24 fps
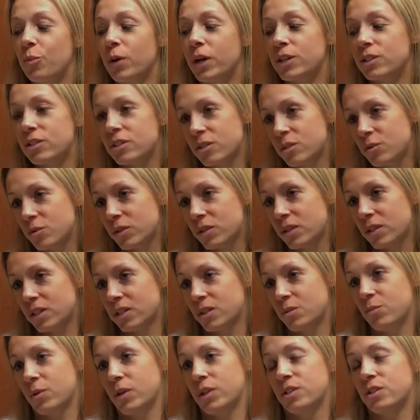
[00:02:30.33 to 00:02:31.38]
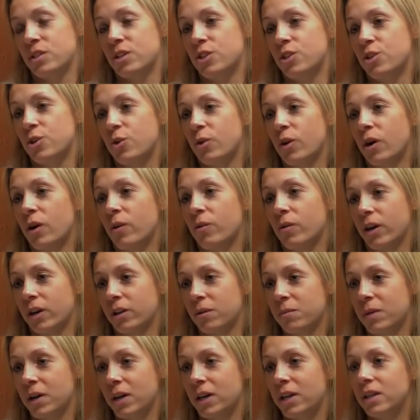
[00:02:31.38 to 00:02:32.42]
Patients with dense breast tissue are
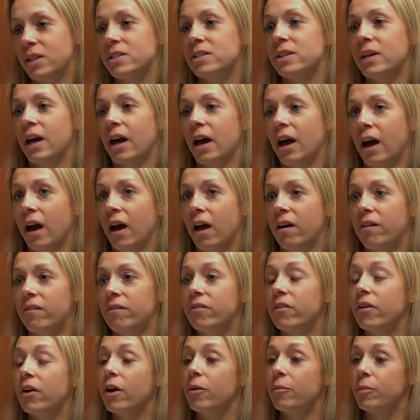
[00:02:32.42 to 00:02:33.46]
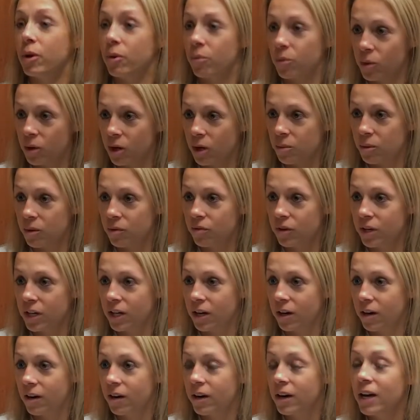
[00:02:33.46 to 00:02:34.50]
recommended to have a mammogram every
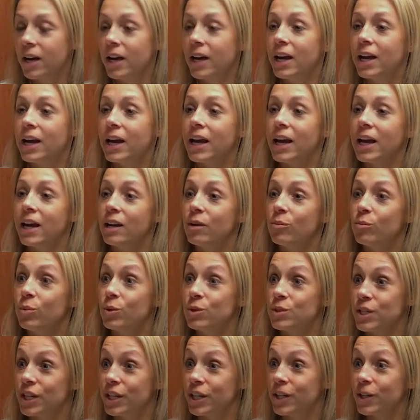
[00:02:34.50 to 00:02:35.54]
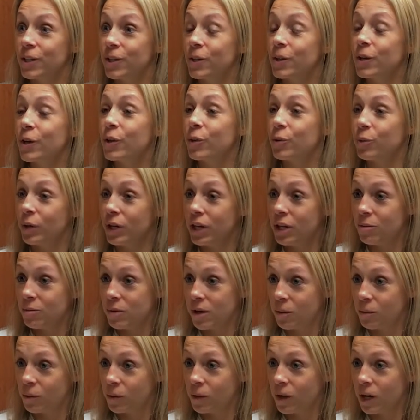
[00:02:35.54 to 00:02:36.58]
year, and in particular, a 3D
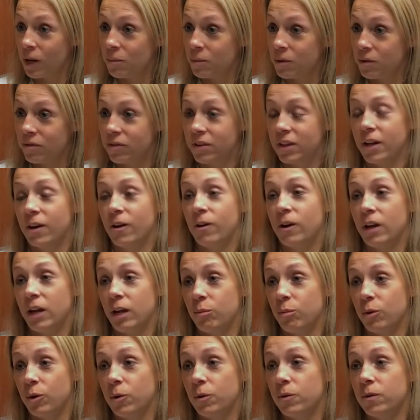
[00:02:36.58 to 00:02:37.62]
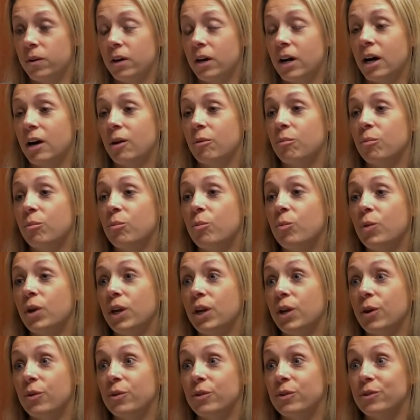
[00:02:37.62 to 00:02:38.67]
mammogram if they are able. Um, we
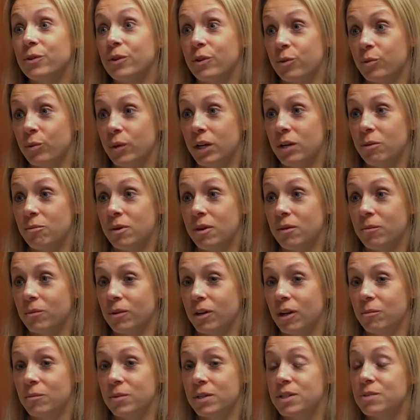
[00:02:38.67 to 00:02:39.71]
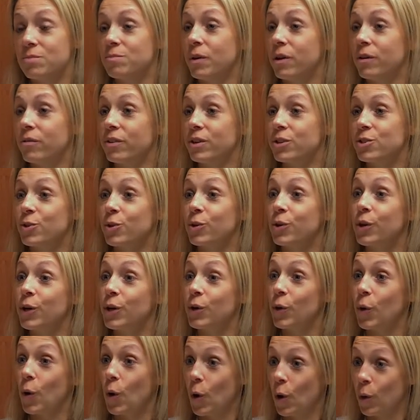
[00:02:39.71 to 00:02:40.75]
know that the 3D mammogram is beneficial
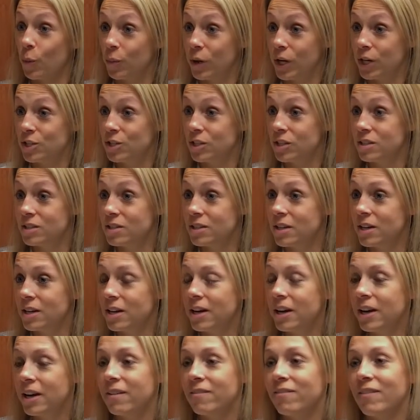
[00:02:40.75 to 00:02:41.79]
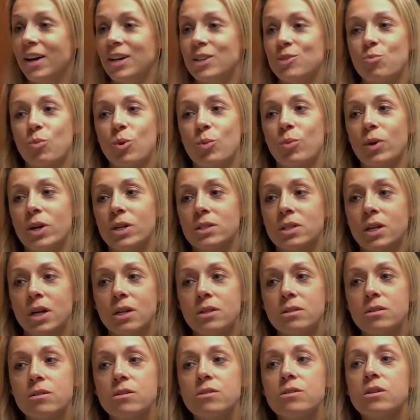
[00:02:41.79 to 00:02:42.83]
in all patients, finds more breast
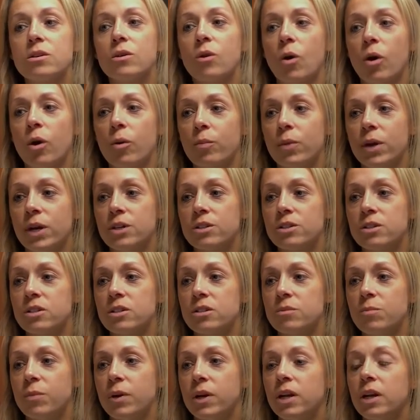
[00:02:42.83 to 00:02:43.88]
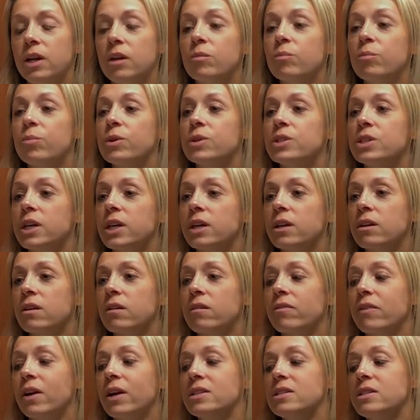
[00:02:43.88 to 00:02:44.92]
cancers in all patients, but in
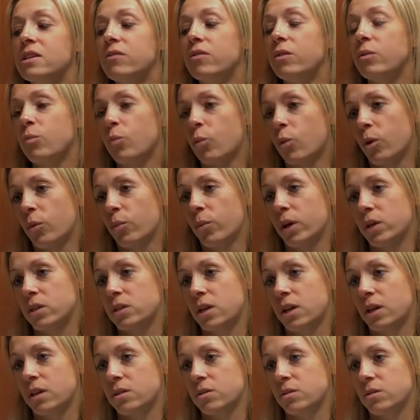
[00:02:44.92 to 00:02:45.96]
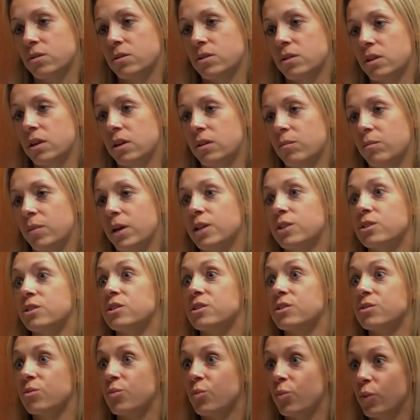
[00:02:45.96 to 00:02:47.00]
particular finds even more breast cancers in
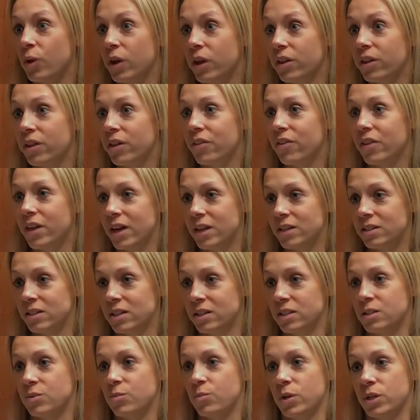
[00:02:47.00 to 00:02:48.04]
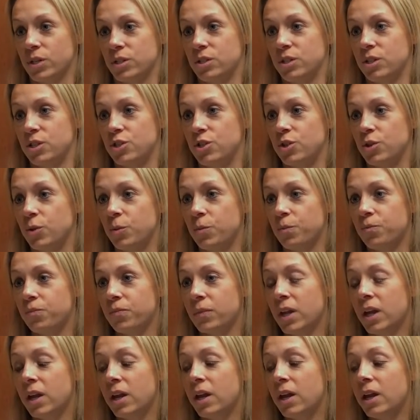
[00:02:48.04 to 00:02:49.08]
patients with that dense breast tissue.
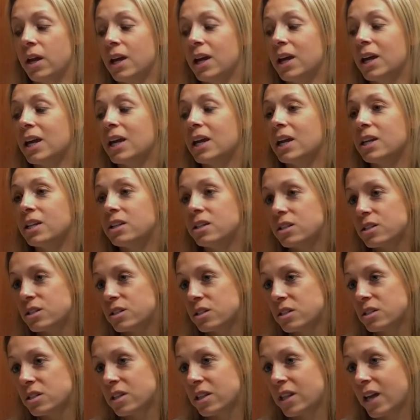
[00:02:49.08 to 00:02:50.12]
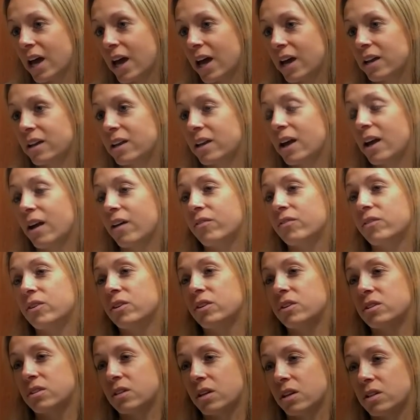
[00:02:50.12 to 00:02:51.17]
In addition to that, after
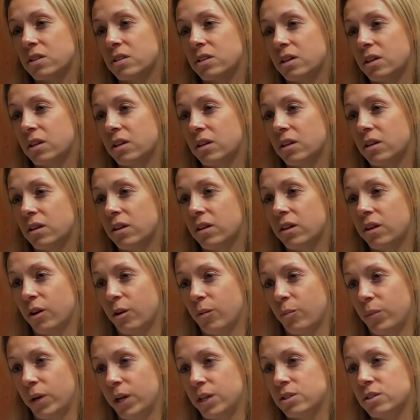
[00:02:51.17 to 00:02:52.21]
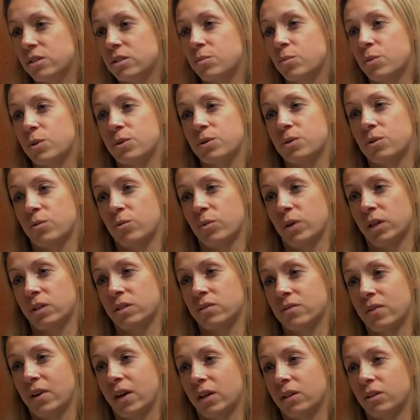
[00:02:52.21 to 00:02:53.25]
discussing their patient's personal
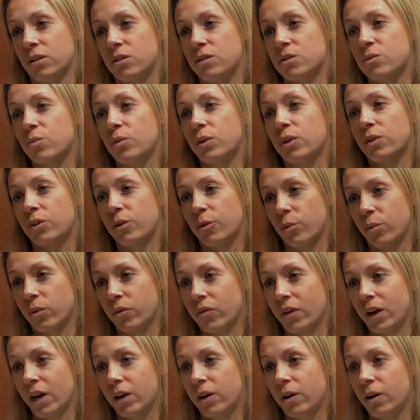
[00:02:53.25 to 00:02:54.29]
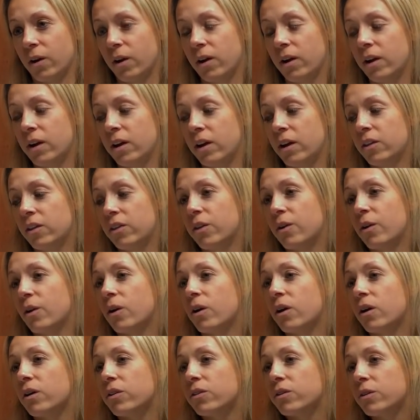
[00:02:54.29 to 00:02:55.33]
risk factors with their provider,
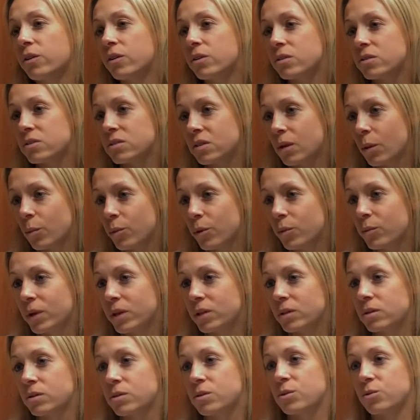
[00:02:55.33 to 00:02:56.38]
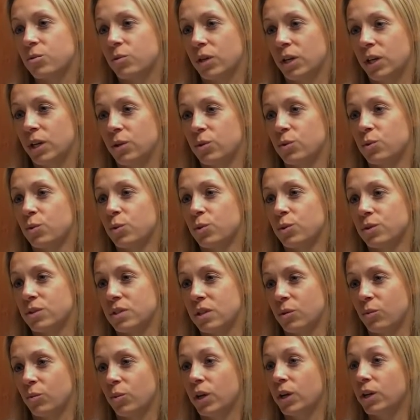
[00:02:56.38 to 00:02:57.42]
there are other supplemental screening
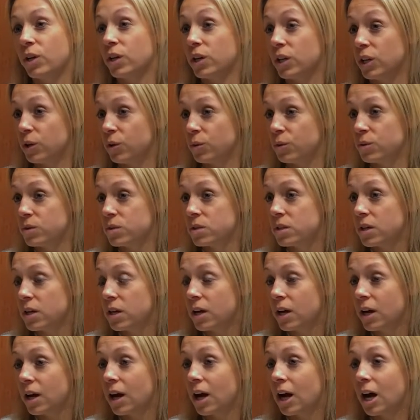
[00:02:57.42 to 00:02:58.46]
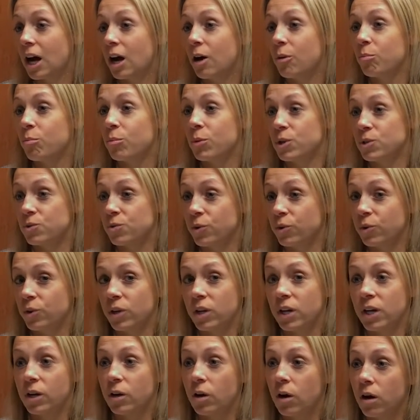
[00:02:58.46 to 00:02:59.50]
tools that we can use. Um,
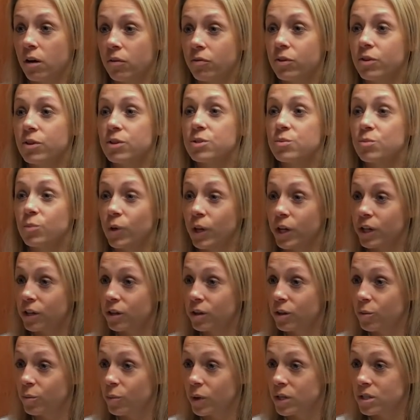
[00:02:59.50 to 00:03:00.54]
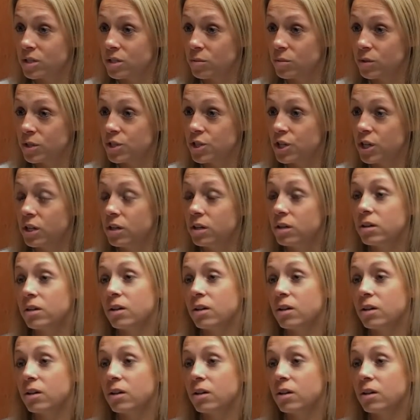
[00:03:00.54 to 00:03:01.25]
Clinic offers molecular breast imaging,